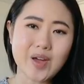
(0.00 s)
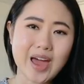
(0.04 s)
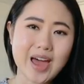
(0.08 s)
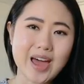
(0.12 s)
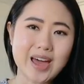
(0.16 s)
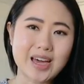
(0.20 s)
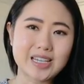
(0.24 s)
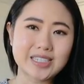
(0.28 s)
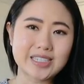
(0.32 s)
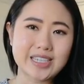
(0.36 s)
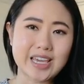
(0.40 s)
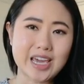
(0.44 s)

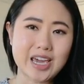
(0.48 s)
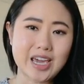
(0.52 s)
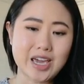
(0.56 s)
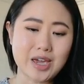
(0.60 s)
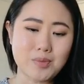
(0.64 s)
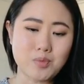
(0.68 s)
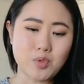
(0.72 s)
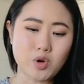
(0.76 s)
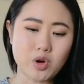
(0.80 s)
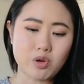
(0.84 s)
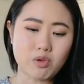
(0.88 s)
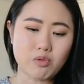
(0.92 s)
has
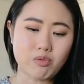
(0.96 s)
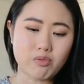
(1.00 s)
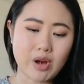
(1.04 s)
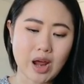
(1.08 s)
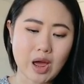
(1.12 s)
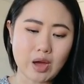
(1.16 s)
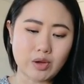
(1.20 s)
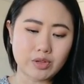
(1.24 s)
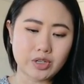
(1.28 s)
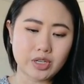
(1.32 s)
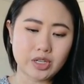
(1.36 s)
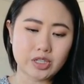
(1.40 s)
a more
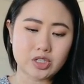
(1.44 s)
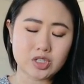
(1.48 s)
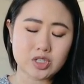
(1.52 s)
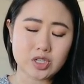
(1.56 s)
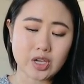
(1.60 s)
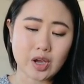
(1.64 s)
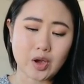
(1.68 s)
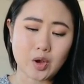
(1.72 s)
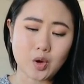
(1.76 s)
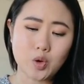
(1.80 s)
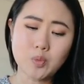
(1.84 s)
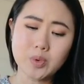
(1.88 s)
rounded
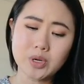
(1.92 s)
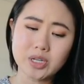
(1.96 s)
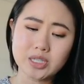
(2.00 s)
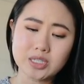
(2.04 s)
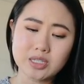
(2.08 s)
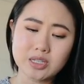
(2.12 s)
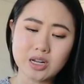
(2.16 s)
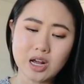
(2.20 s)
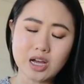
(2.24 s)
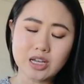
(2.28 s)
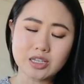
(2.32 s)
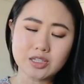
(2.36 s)
toe, but
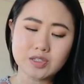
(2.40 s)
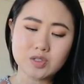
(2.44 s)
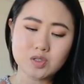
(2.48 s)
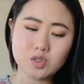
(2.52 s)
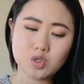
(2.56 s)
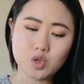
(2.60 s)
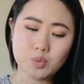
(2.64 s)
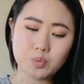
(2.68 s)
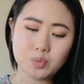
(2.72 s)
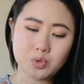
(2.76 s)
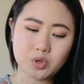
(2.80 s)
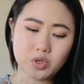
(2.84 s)
it's not
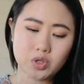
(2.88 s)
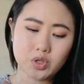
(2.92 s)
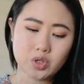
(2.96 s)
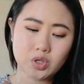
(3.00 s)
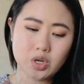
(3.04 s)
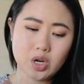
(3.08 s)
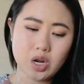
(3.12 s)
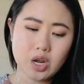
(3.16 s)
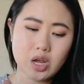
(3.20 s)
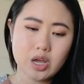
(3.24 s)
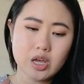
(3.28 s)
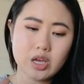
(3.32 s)
super